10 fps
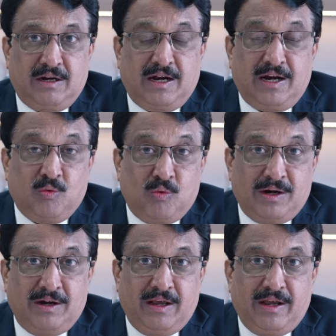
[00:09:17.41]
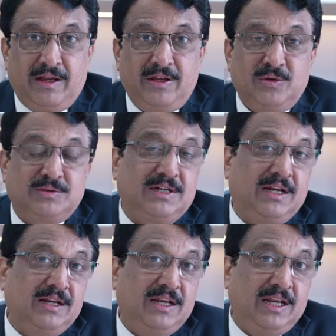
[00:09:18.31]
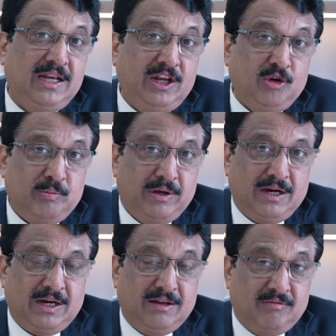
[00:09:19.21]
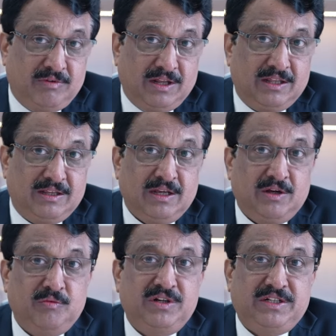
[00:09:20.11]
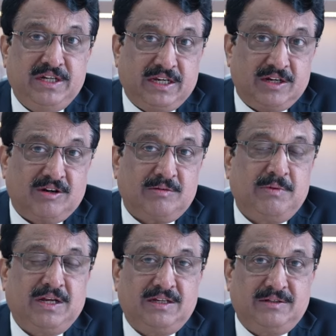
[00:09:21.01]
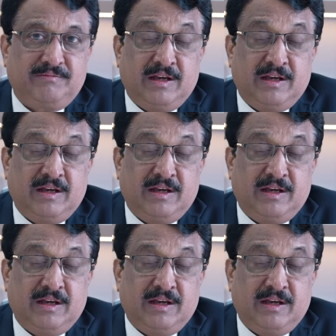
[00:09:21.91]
and one day you suddenly leave behind a wealth which she cannot manage.